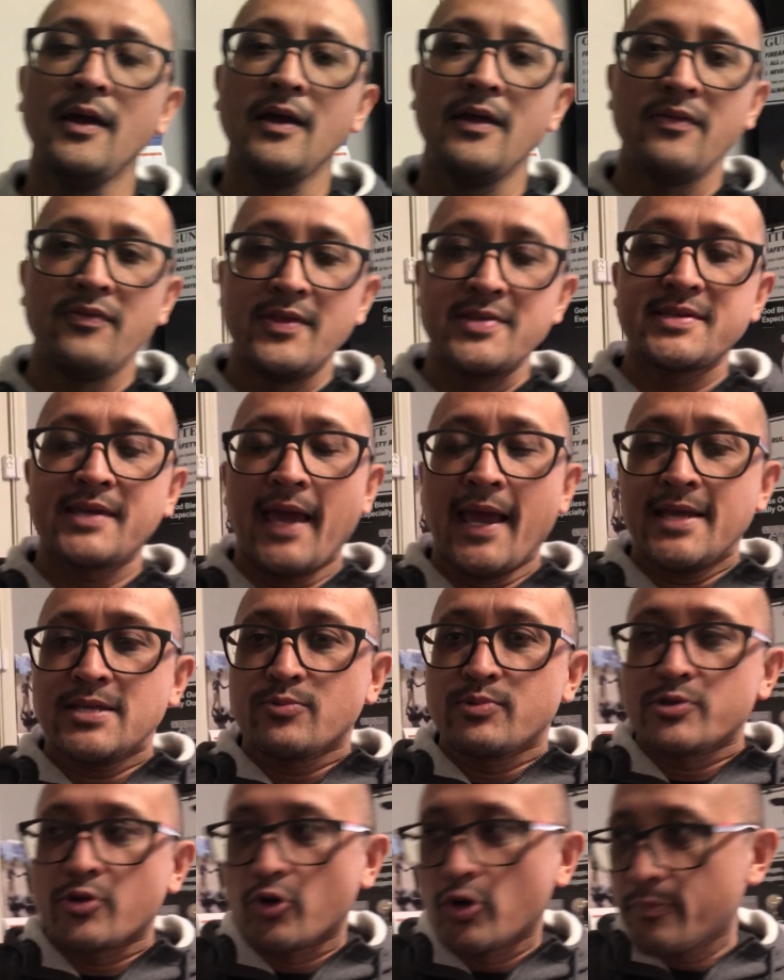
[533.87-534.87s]
This case
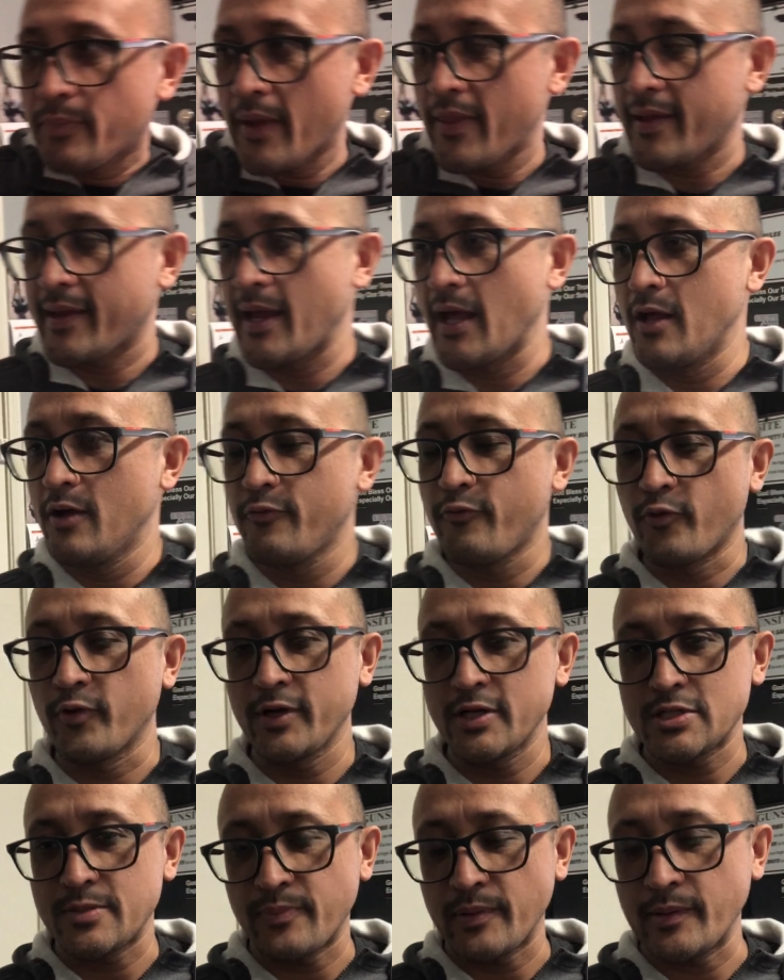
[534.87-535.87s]
was heard by the California
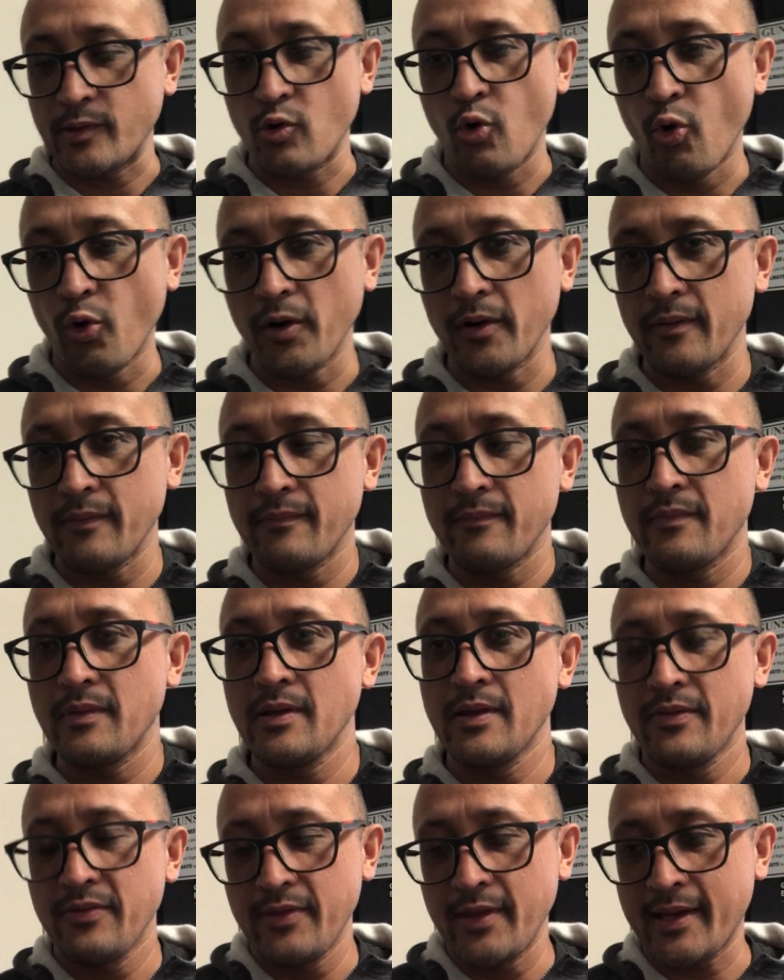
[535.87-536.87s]
Supreme Court.
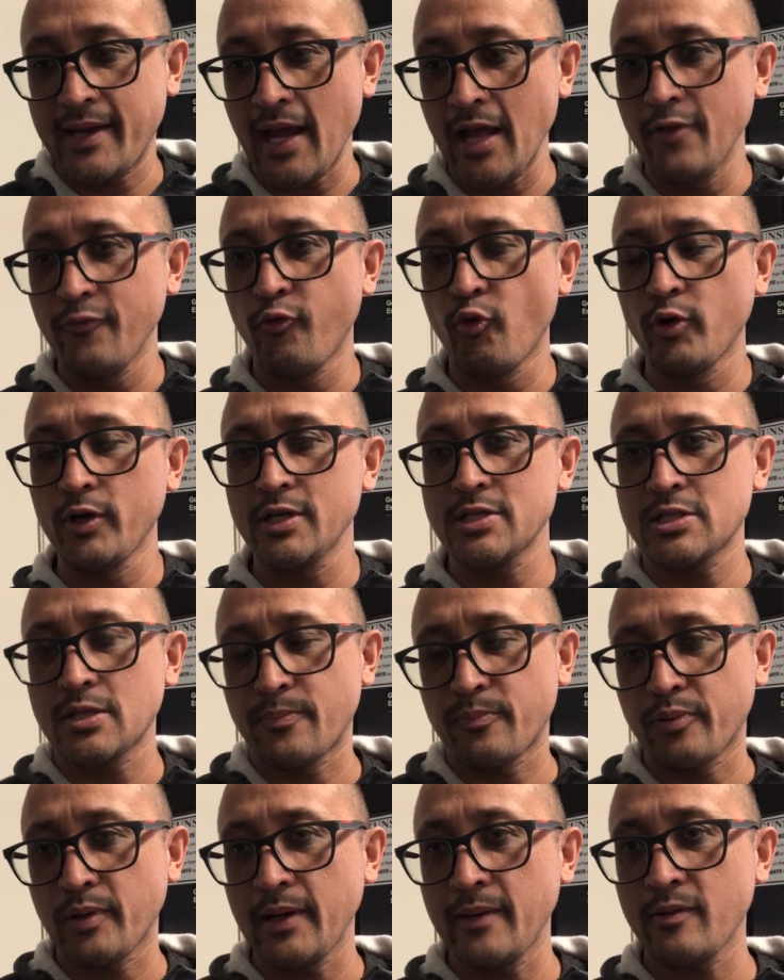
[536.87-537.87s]
The California
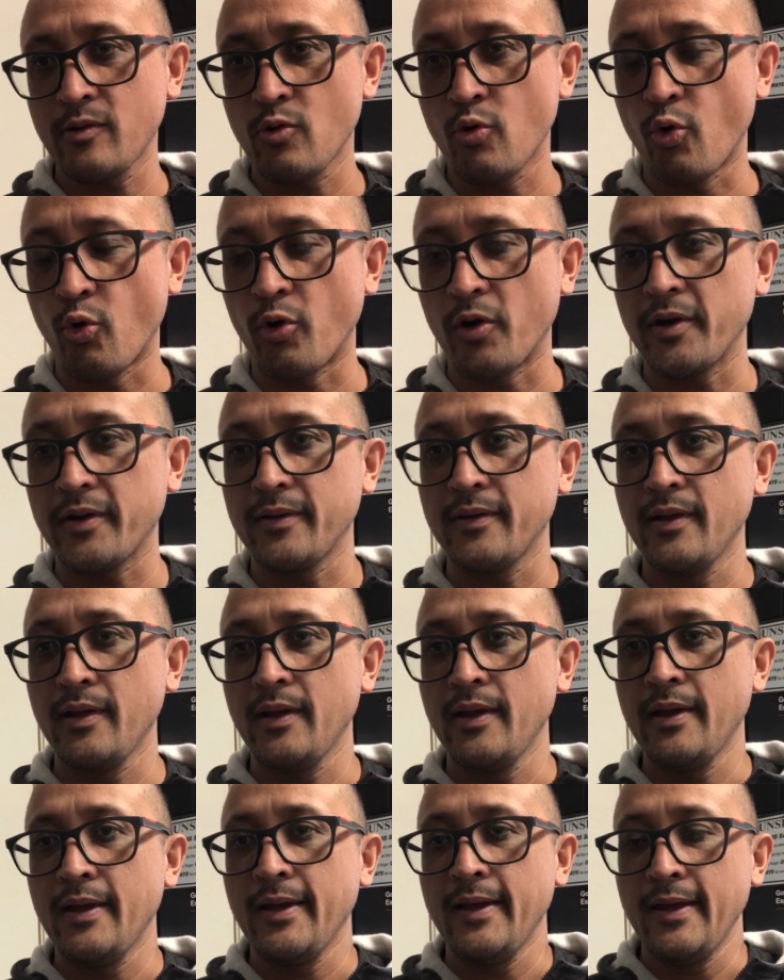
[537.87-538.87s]
Supreme Court
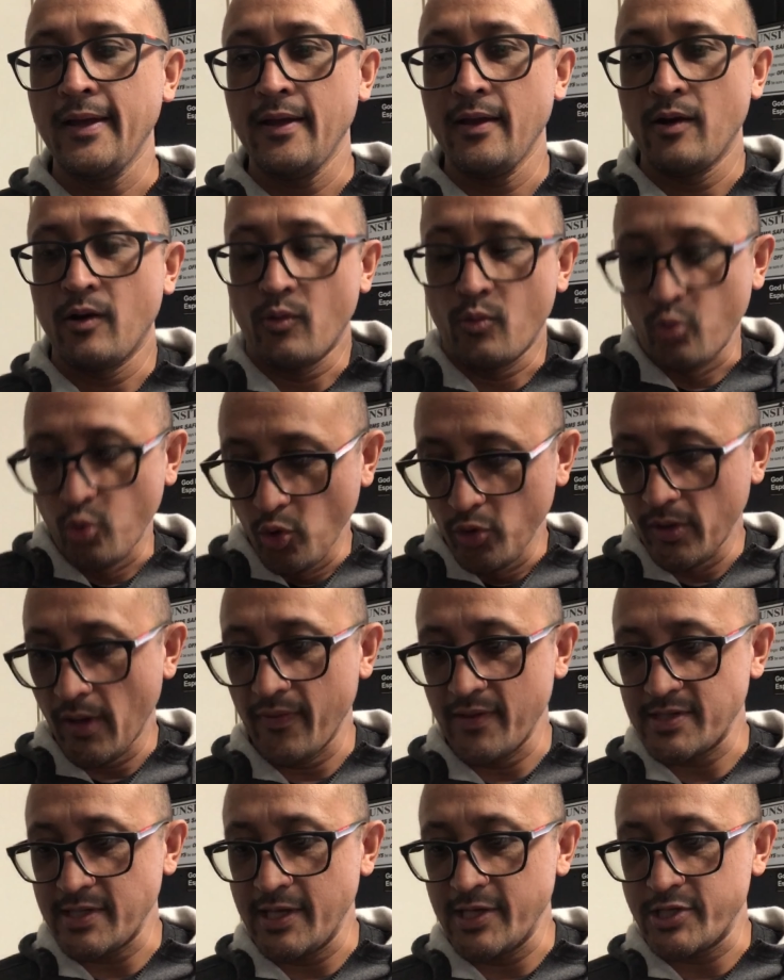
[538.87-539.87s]
ruled on
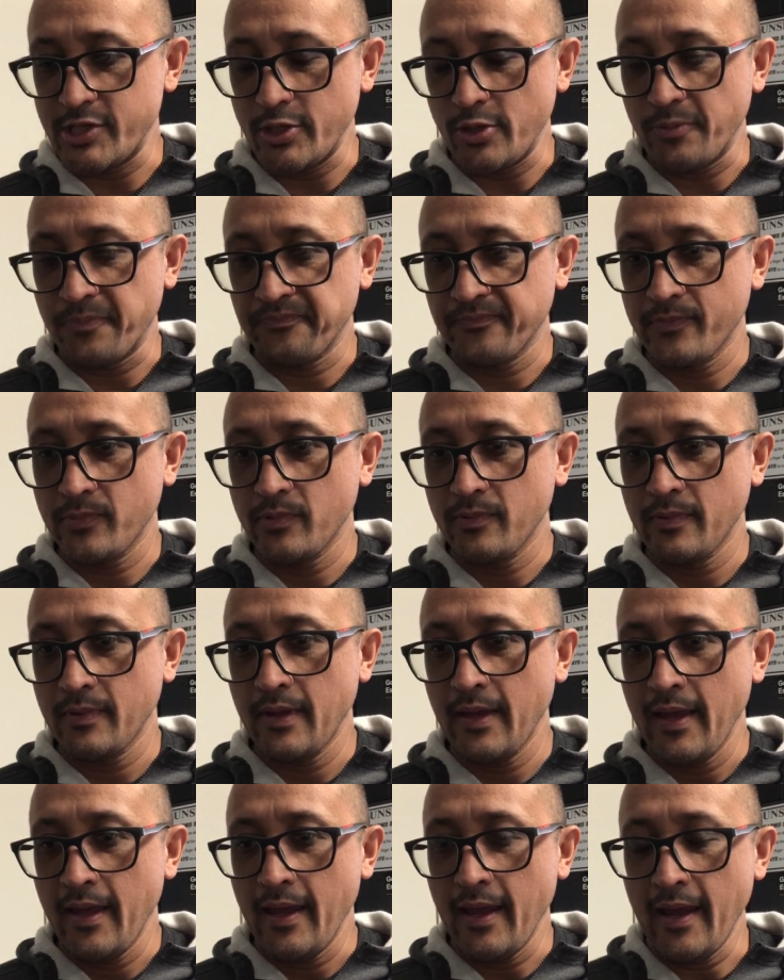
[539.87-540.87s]
this issue,
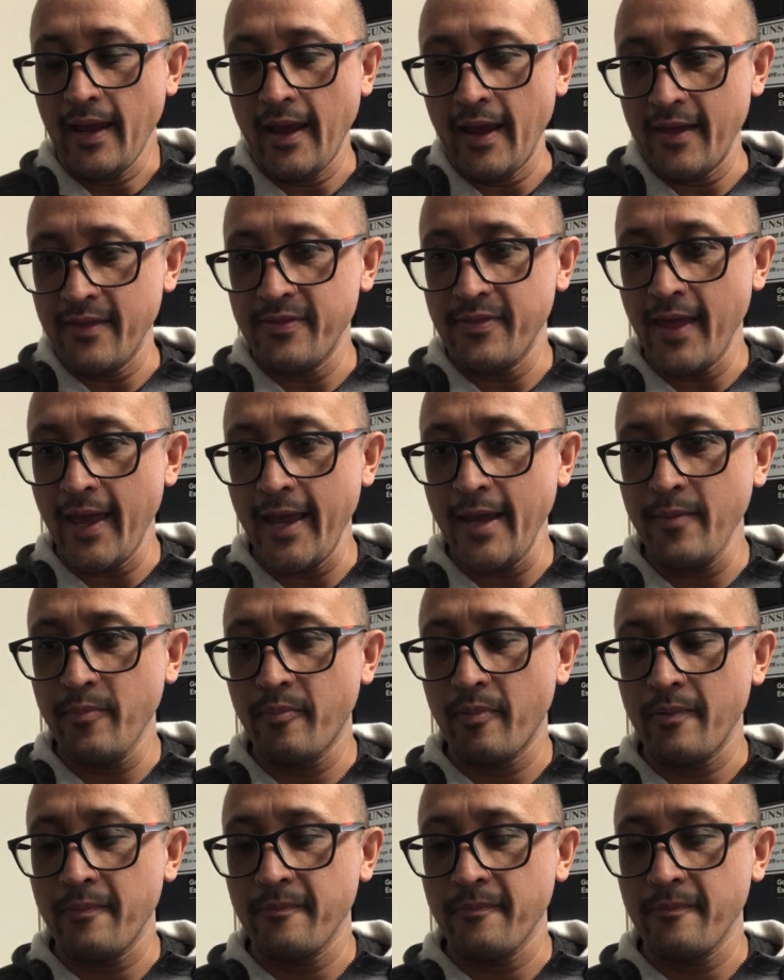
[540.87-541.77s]
and they